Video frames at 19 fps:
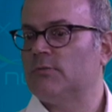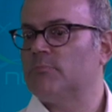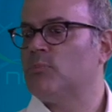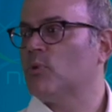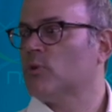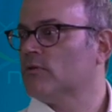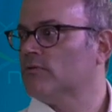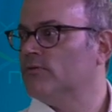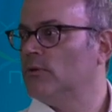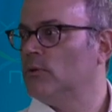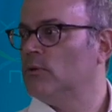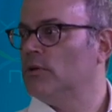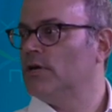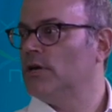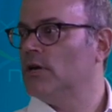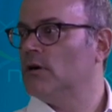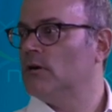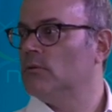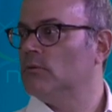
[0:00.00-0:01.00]

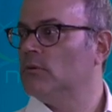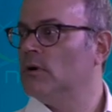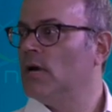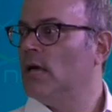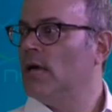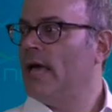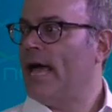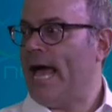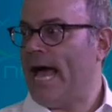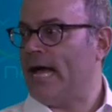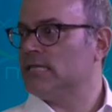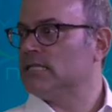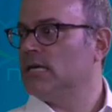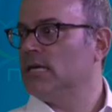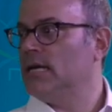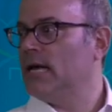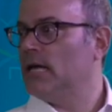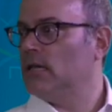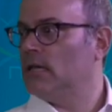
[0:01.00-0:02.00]
portfolio
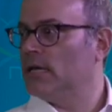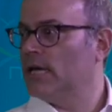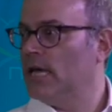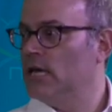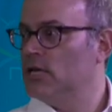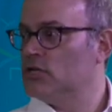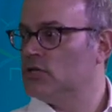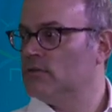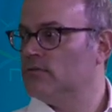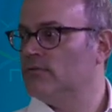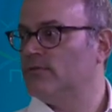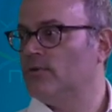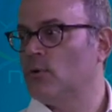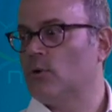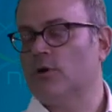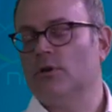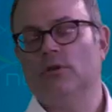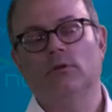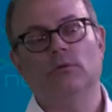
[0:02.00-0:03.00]
asset allocation
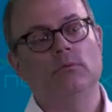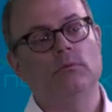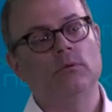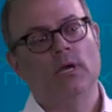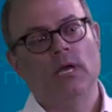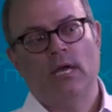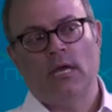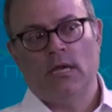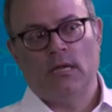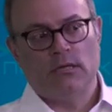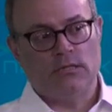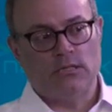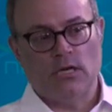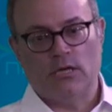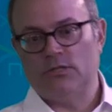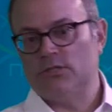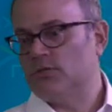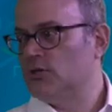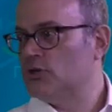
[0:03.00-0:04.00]
for you,
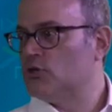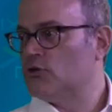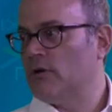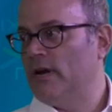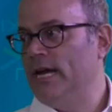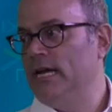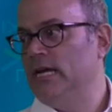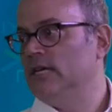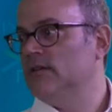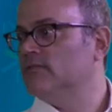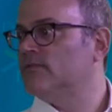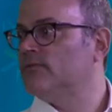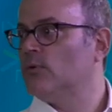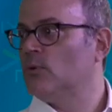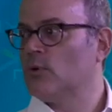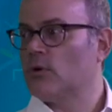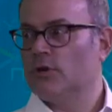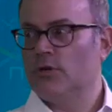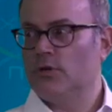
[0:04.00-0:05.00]
does the trading
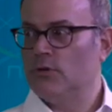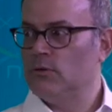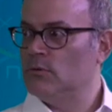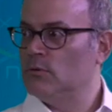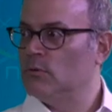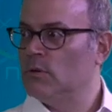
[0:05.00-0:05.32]
for you,